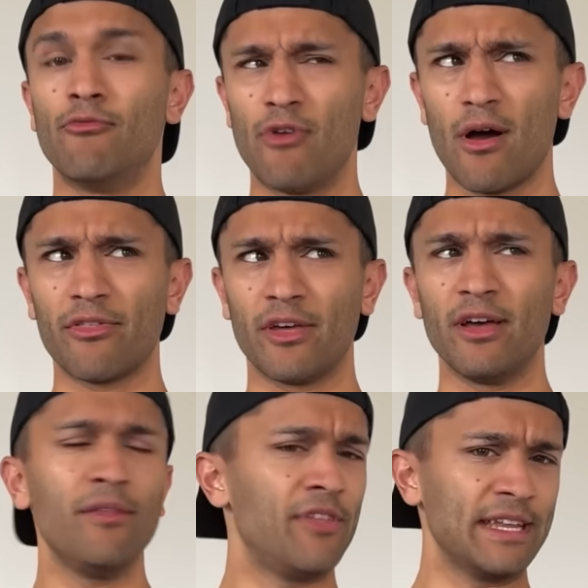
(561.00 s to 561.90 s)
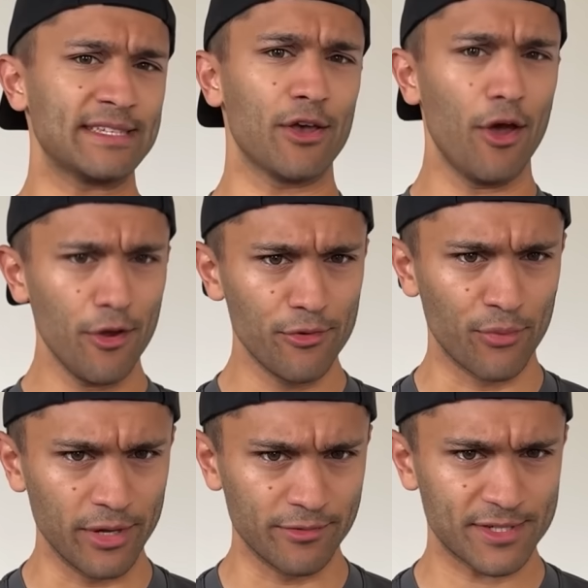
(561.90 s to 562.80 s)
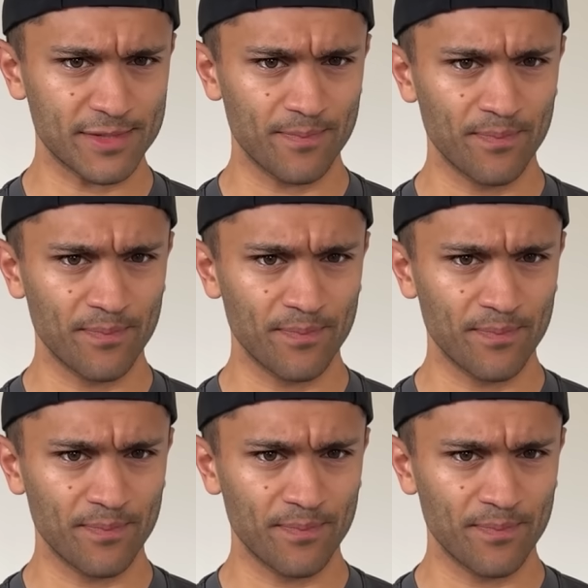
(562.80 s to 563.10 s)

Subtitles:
rather than its own wheels.